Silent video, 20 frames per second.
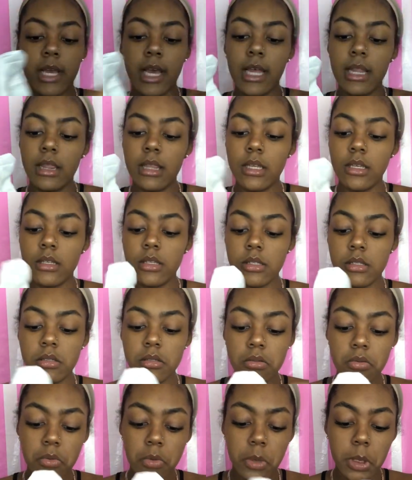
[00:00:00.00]
I got
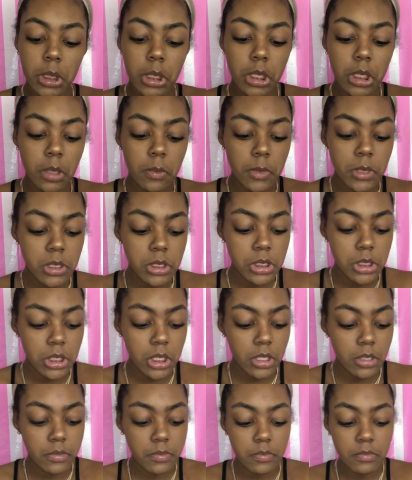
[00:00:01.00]
this. Wait, let me
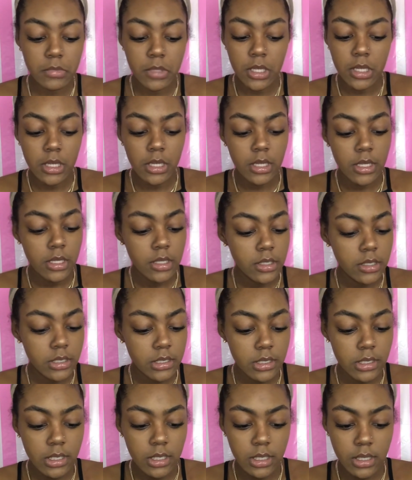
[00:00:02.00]
see.
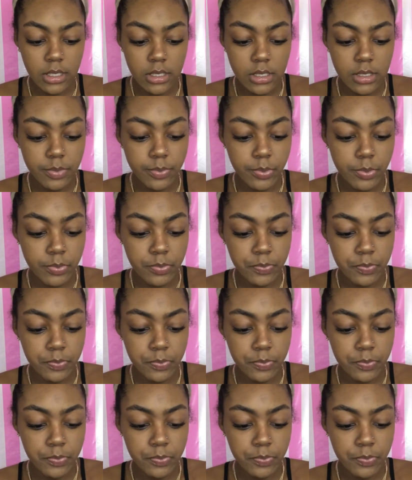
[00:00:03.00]
See this.